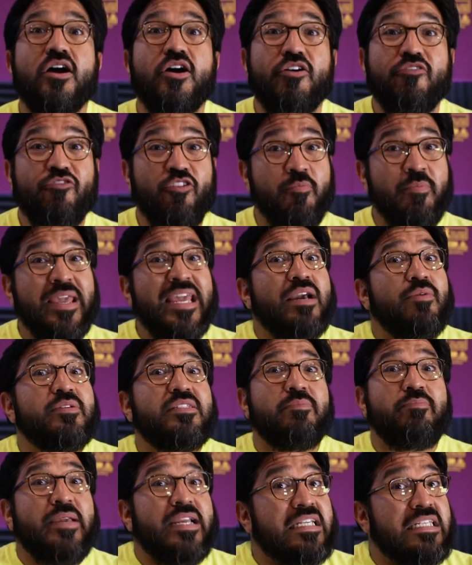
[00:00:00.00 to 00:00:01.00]
For me, it was
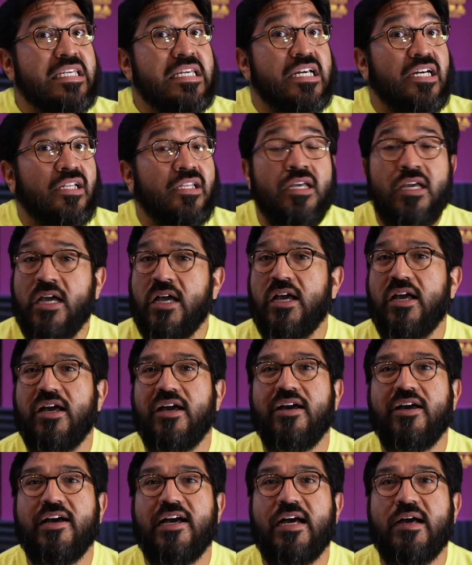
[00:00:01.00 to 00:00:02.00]
a big deal.
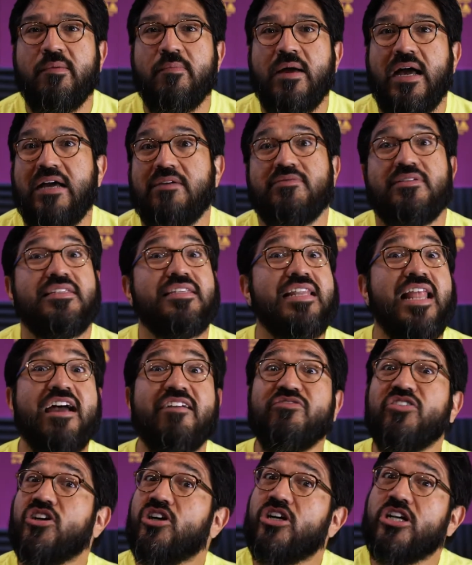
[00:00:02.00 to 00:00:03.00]
I was
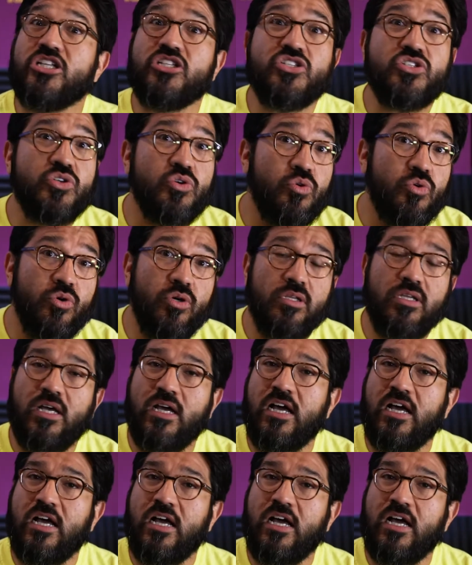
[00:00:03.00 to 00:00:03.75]
never good in school.